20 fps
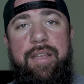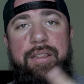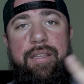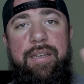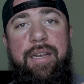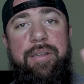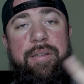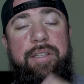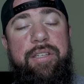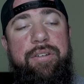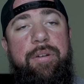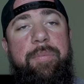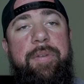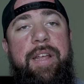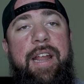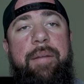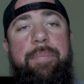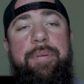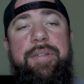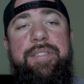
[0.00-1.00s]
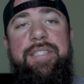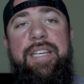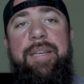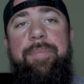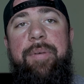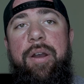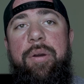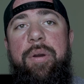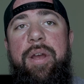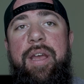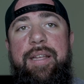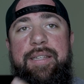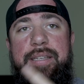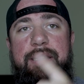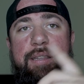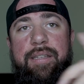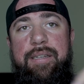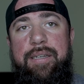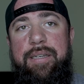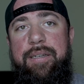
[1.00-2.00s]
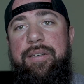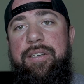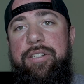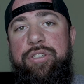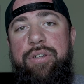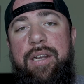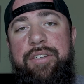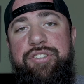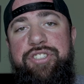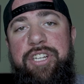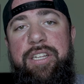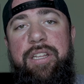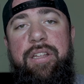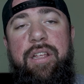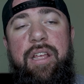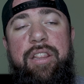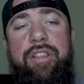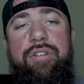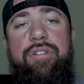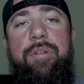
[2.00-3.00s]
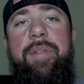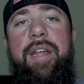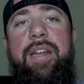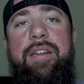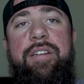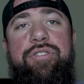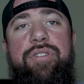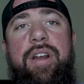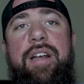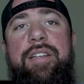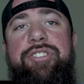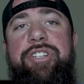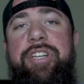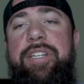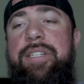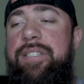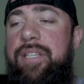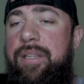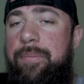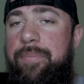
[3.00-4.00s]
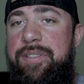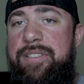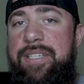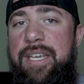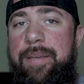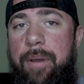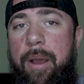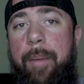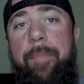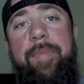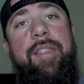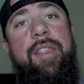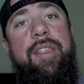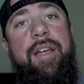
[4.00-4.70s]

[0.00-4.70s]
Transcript: The group that had placebo did the nitrosigine, and the group that had nitrosigine did the placebo,